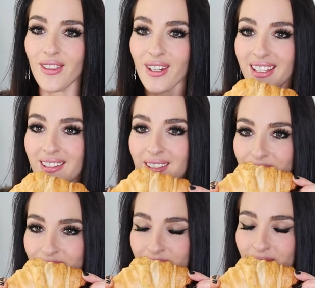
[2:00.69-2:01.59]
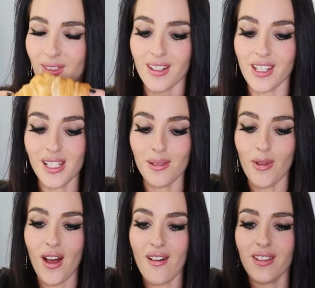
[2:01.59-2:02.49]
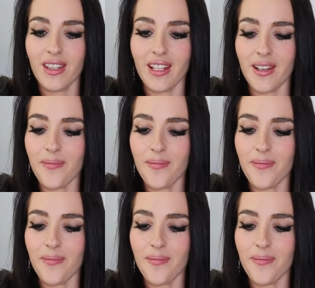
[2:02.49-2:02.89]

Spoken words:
Look at these, smell heavenly.